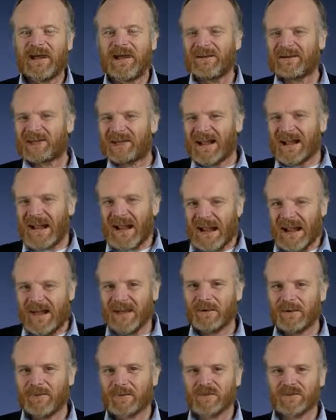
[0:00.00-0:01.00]
at
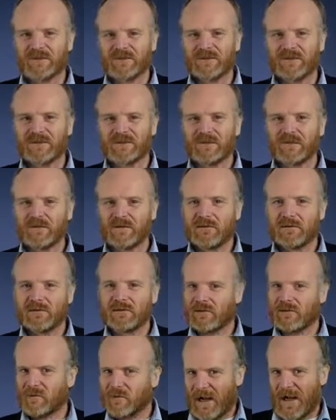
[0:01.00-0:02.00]
animals.
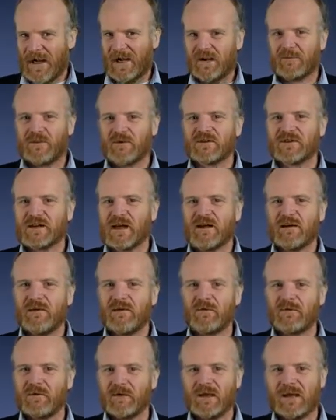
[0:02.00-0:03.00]
Do animals
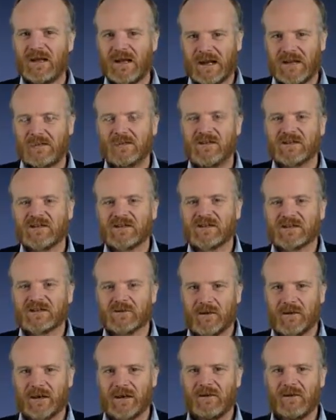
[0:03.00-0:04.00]
have a language as
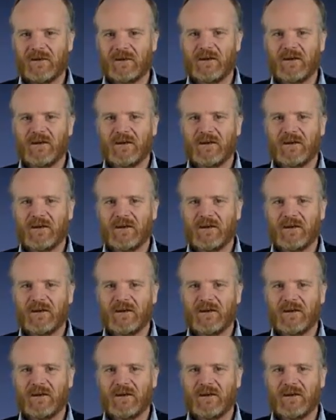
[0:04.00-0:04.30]
well?